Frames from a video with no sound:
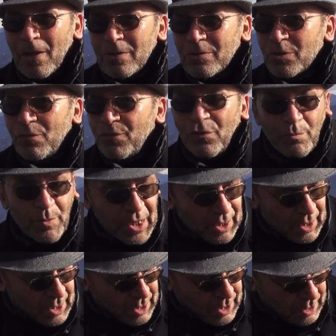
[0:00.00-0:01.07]
So for me,
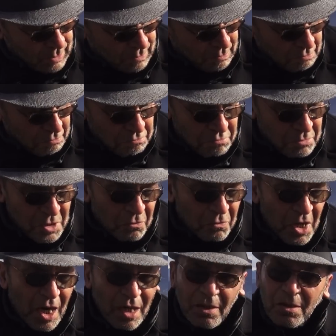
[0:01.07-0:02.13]
in
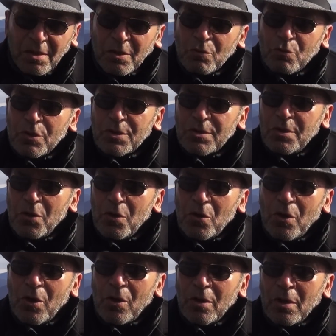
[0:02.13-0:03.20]
reality, there was
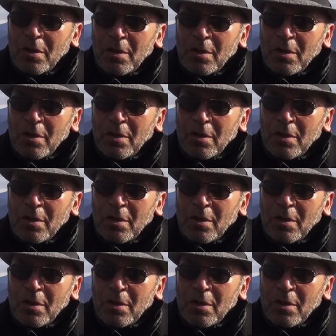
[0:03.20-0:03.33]
not